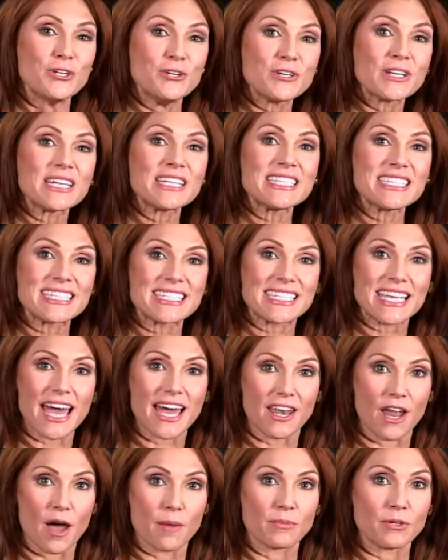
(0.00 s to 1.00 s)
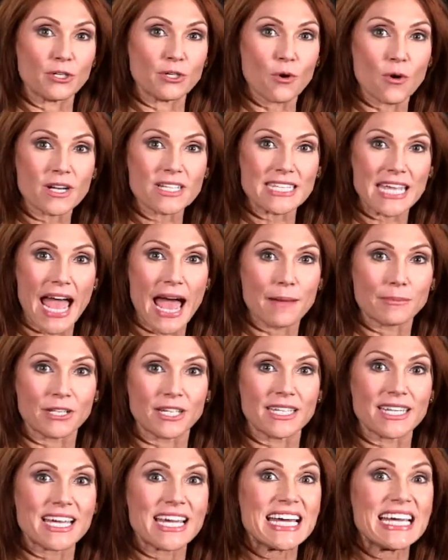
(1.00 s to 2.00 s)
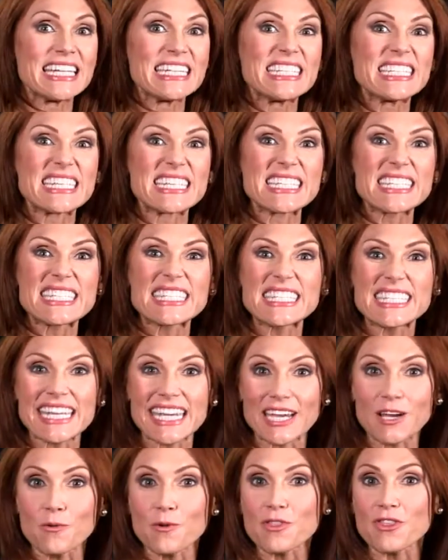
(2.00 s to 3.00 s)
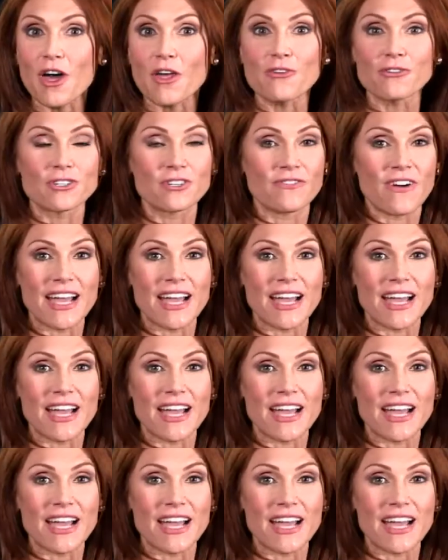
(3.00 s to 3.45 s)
you can set up your tablet to sync with other